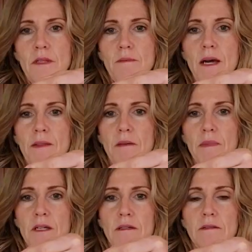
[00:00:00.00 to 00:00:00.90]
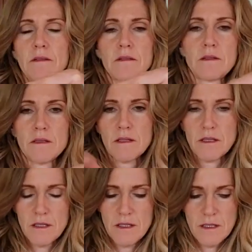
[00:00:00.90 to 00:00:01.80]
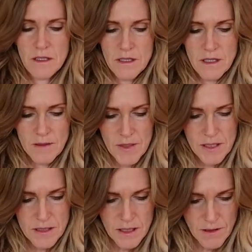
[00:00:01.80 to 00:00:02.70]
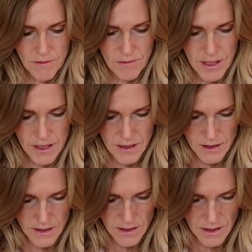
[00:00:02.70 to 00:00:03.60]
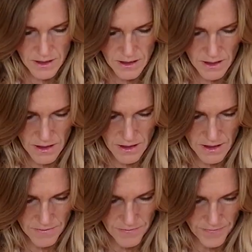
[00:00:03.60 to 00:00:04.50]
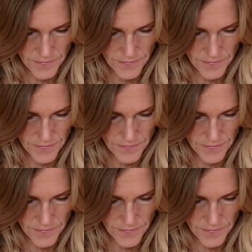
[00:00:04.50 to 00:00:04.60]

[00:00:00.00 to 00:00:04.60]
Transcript: It's about the middle. I'm going to stick it right here.